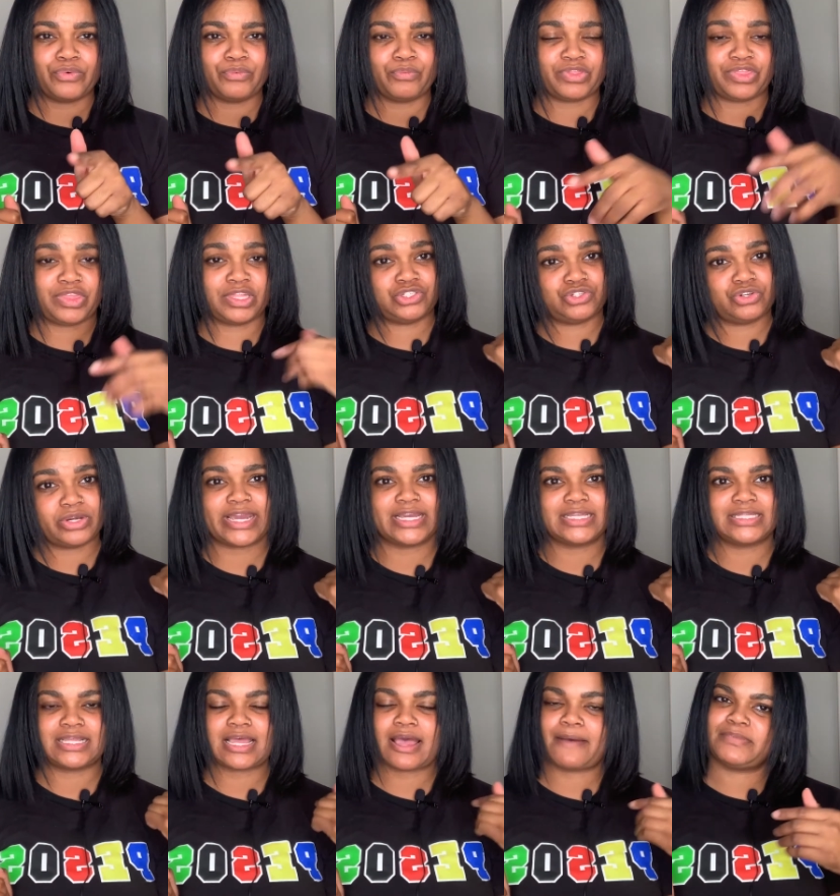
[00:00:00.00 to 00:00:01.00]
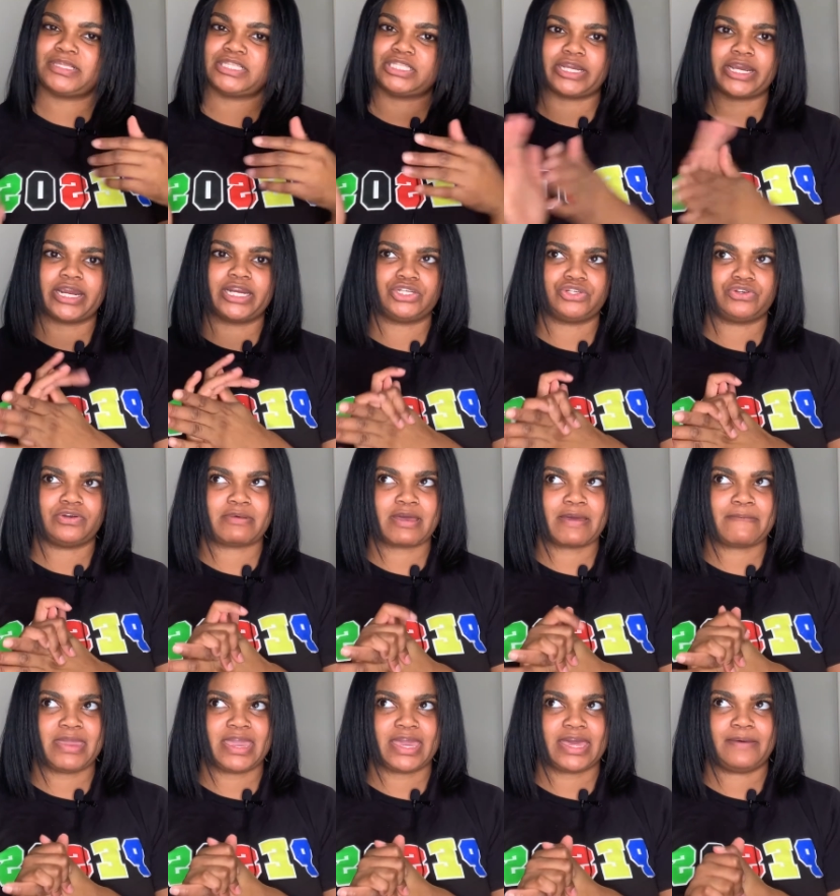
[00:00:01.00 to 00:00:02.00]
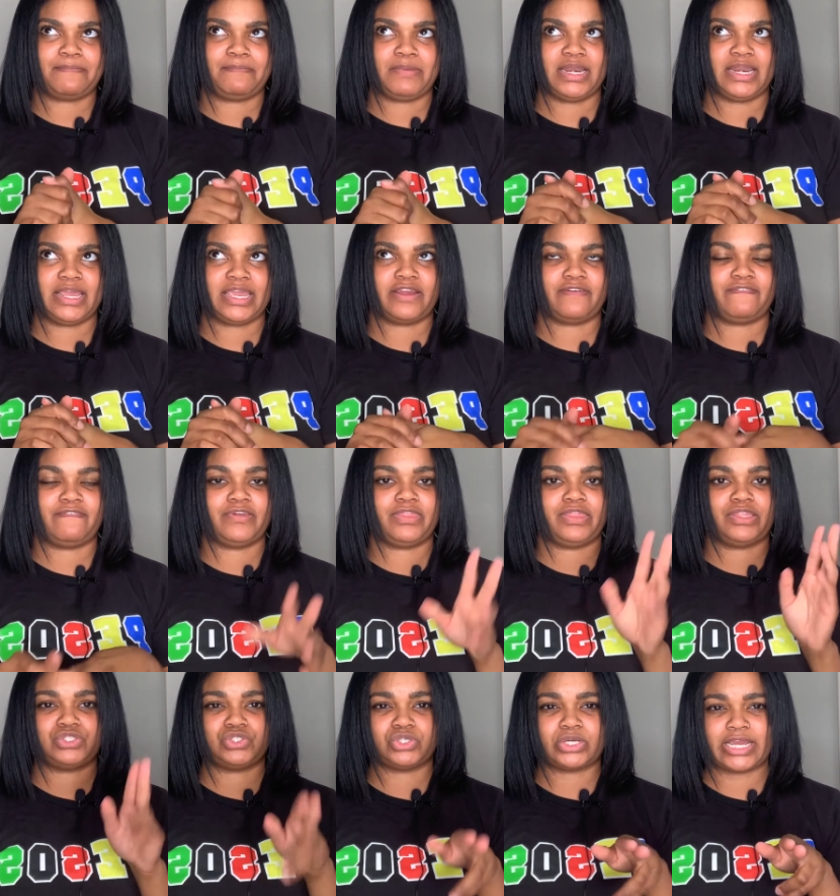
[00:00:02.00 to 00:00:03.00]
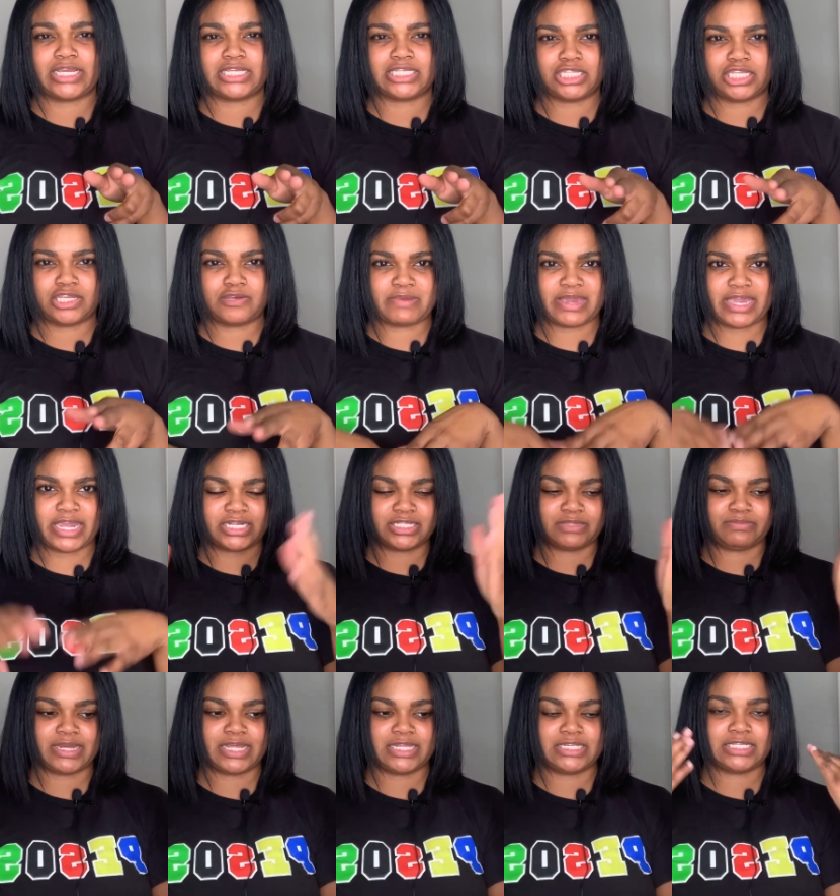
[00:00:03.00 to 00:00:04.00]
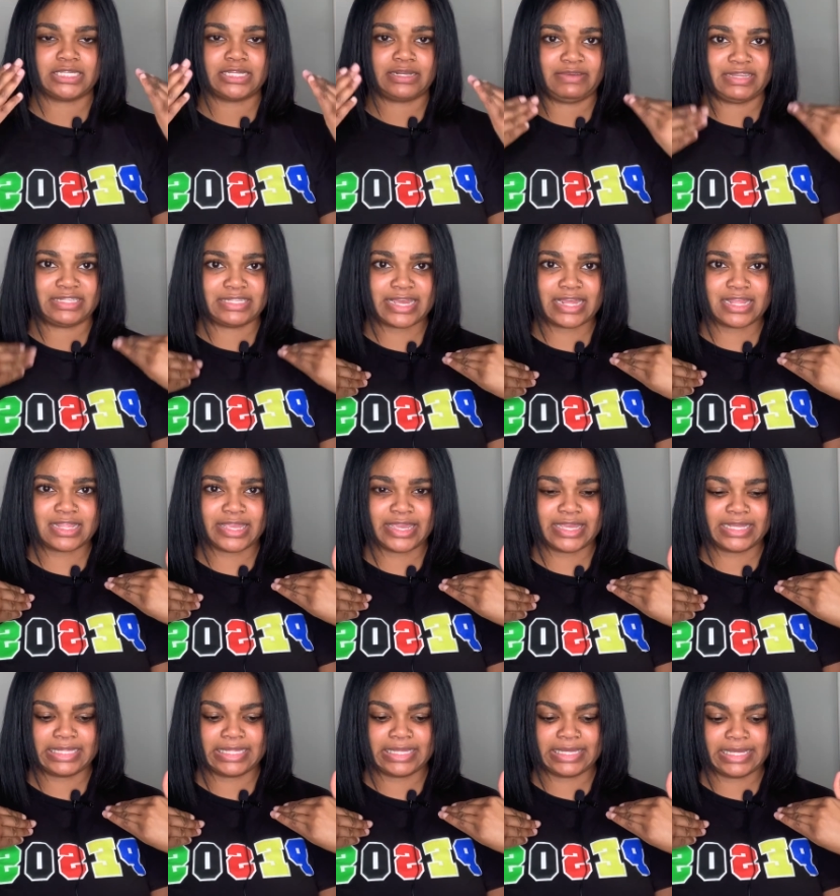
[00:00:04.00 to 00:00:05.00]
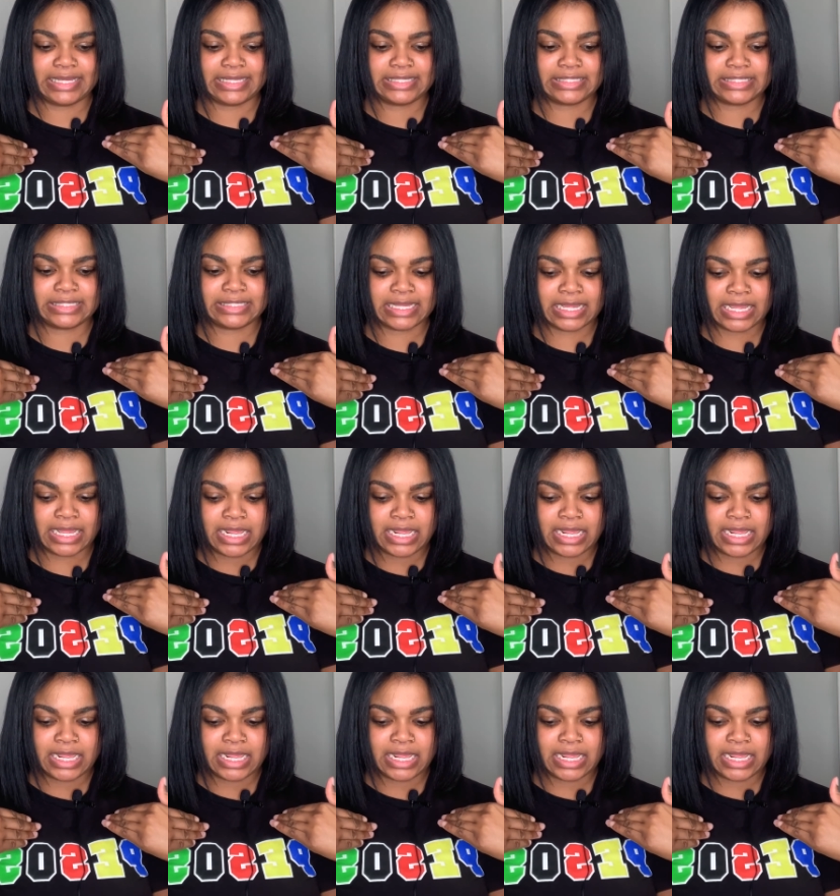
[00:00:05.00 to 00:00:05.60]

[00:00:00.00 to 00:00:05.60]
with the dress, I'm gonna start doing my makeup in here for the dress. So my hair is probably just gonna be down like this.